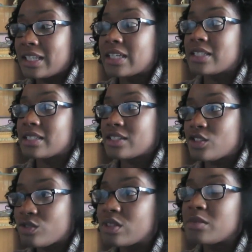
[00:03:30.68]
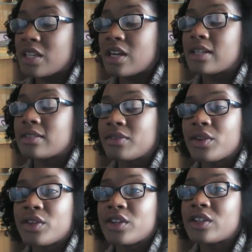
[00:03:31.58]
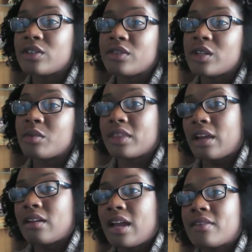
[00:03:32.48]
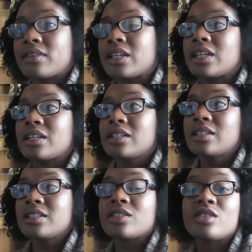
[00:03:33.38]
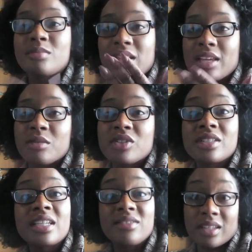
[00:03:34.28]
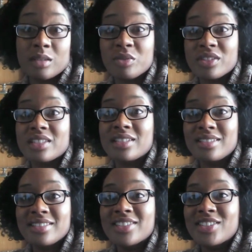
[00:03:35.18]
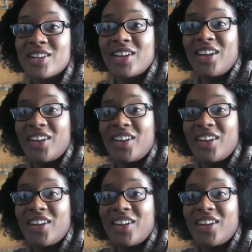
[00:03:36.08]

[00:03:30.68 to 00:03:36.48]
Like it's extremely hard to further your career without having, excuse my language, to give out the pussy. So,